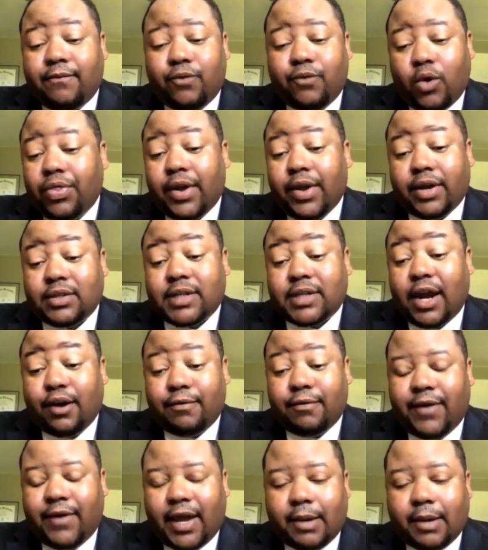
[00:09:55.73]
entire
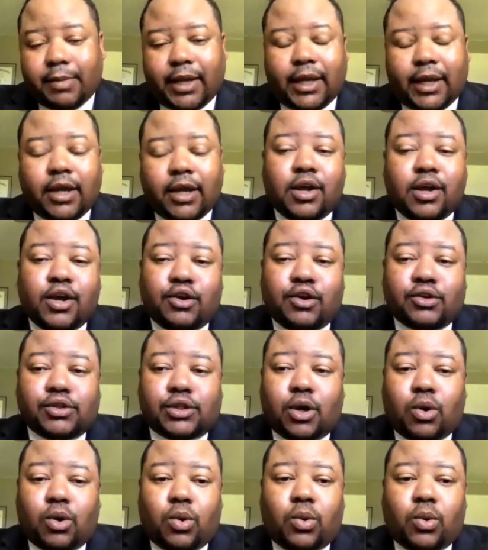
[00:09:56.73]
family.
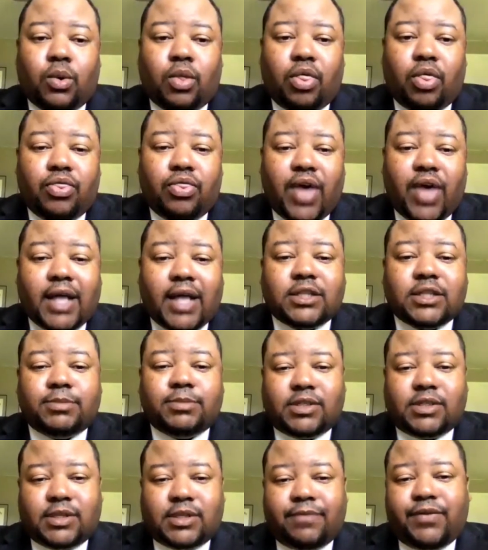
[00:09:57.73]
So that's
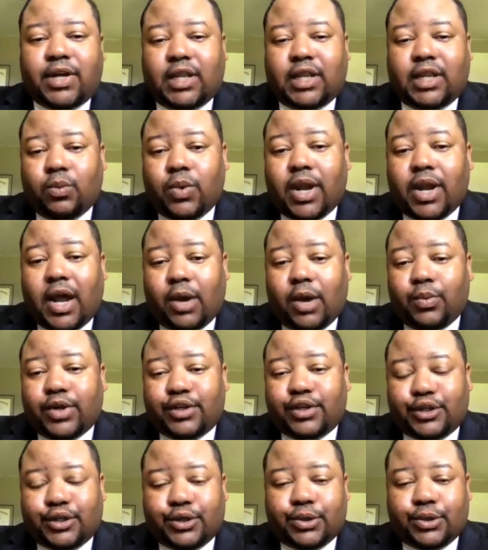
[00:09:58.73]
specifically what I would
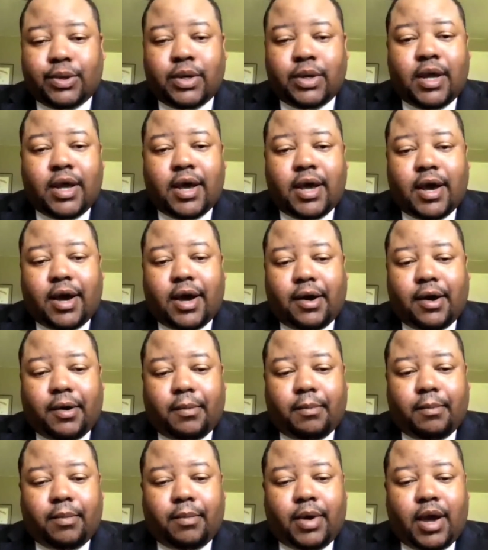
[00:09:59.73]
do.
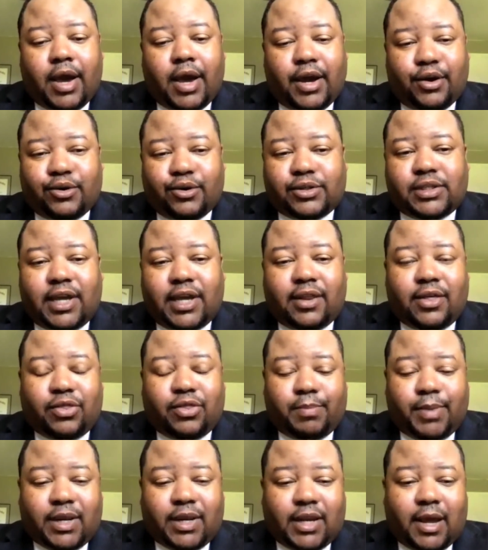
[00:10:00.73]
I understand that the
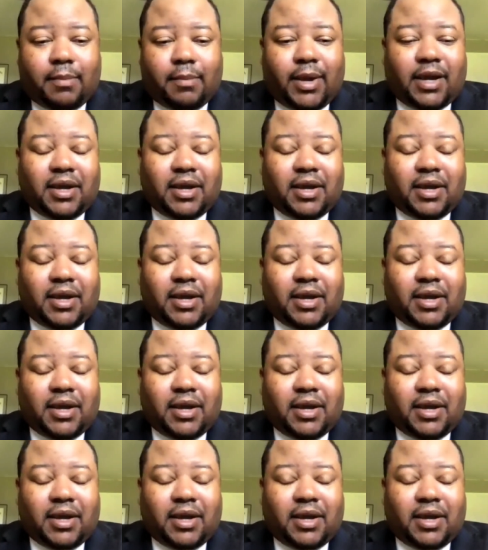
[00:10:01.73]
pandemic